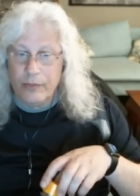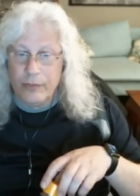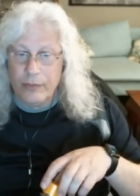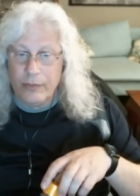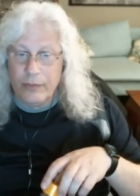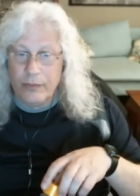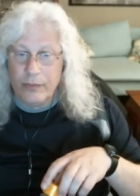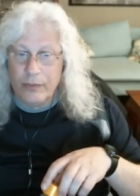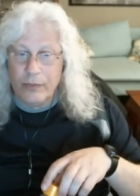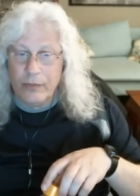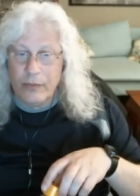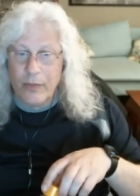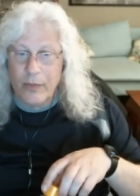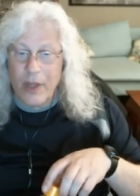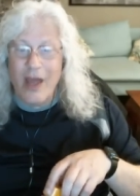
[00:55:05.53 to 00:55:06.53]

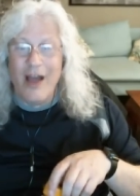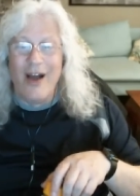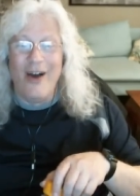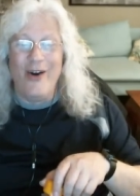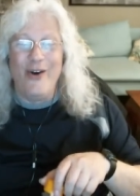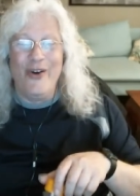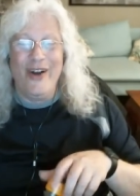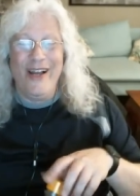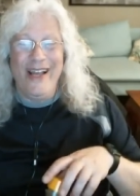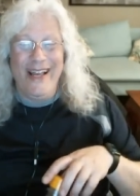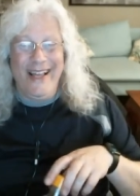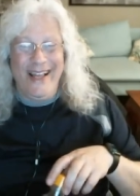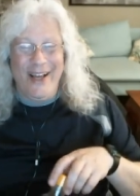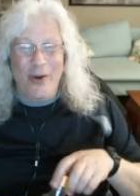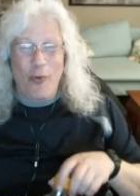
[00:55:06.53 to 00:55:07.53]
someplace? Were you guys oh,
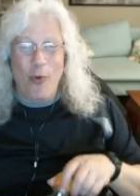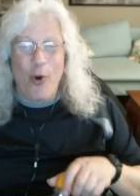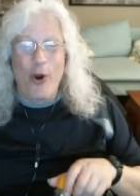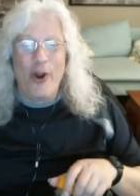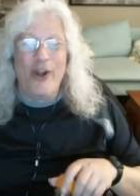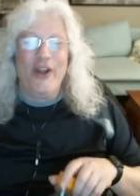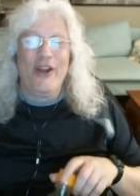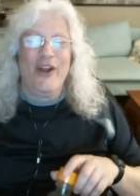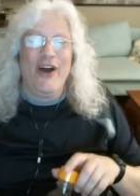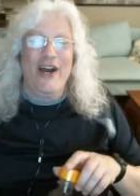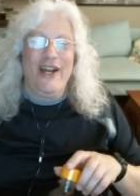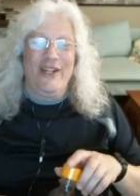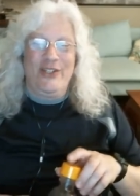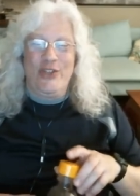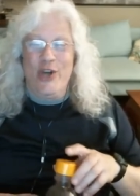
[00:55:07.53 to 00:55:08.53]
Warren and I
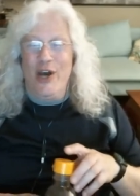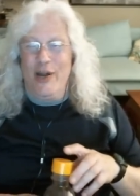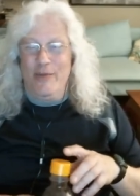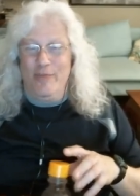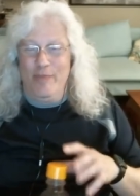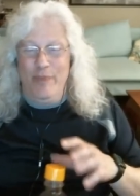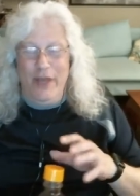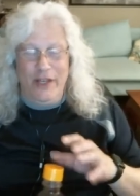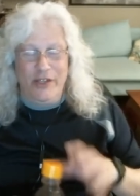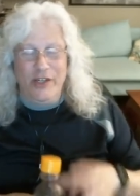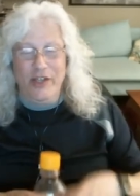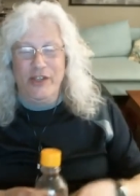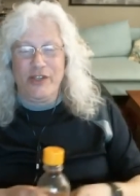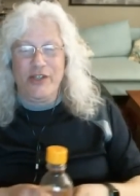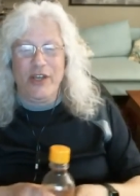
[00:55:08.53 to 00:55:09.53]
taught
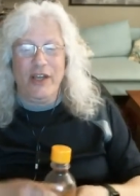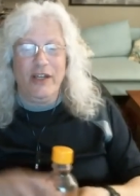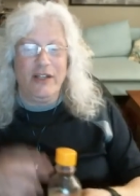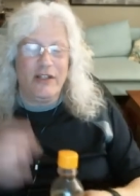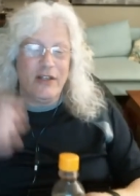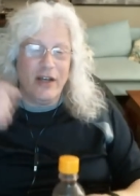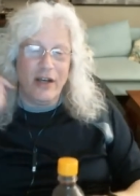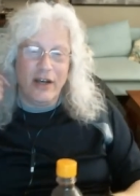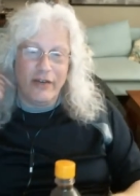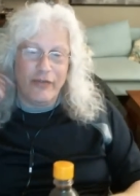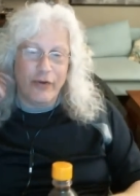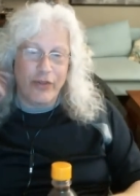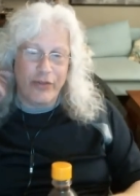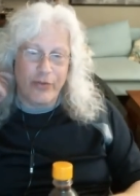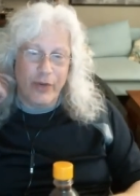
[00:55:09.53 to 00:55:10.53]
PixInsight uh, for
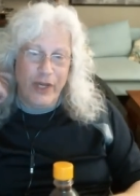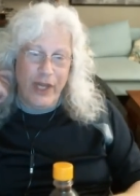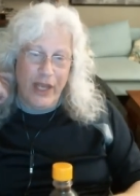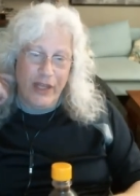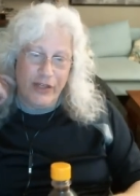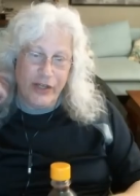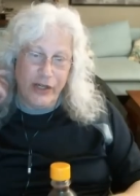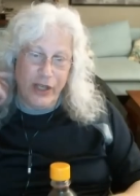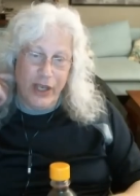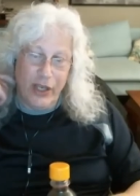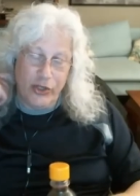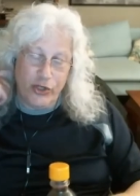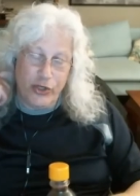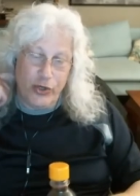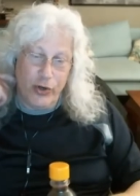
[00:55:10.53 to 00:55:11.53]
three days in
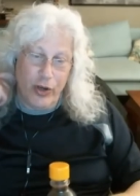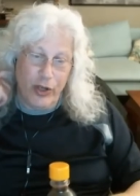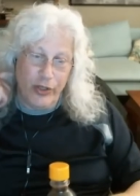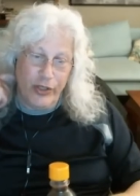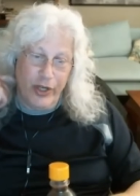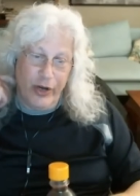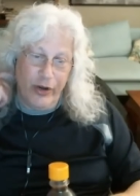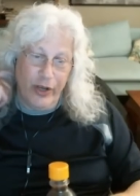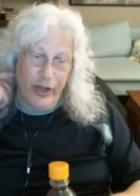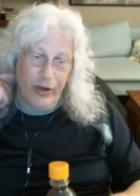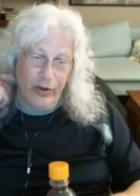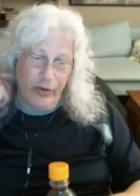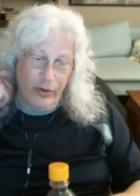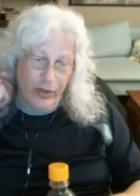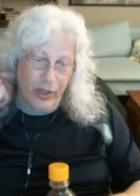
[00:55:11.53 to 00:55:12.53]
Kitchener,
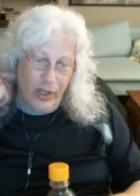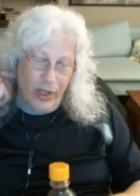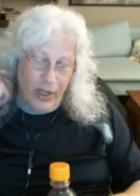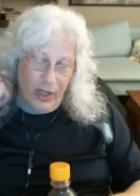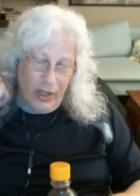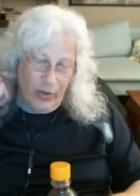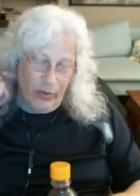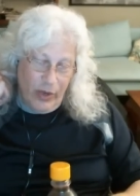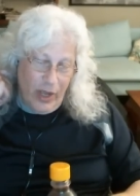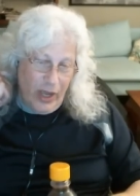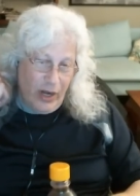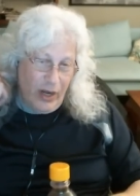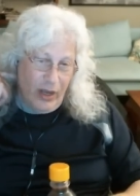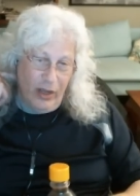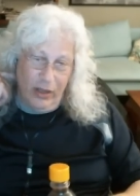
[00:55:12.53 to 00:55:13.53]
Ontario. We had
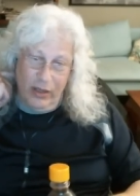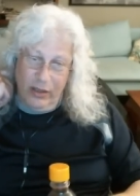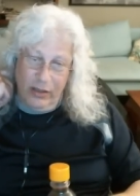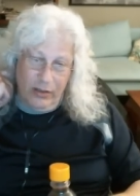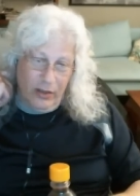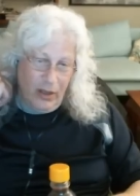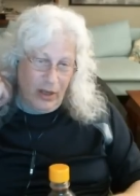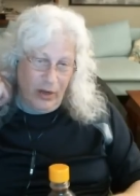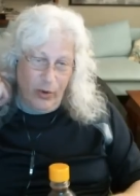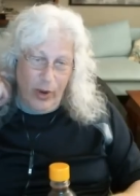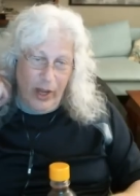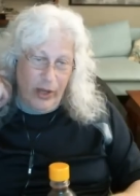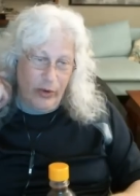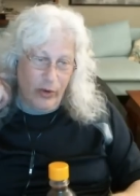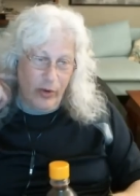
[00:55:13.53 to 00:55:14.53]
a, a
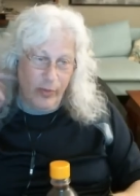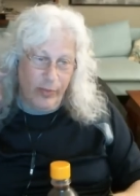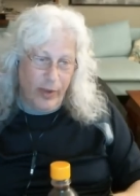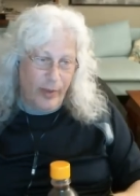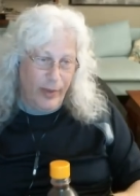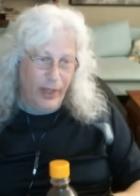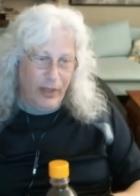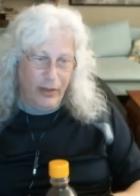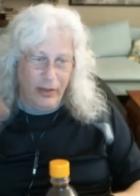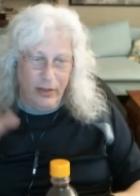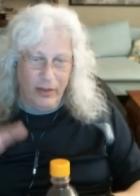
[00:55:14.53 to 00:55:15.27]
great group. I mean,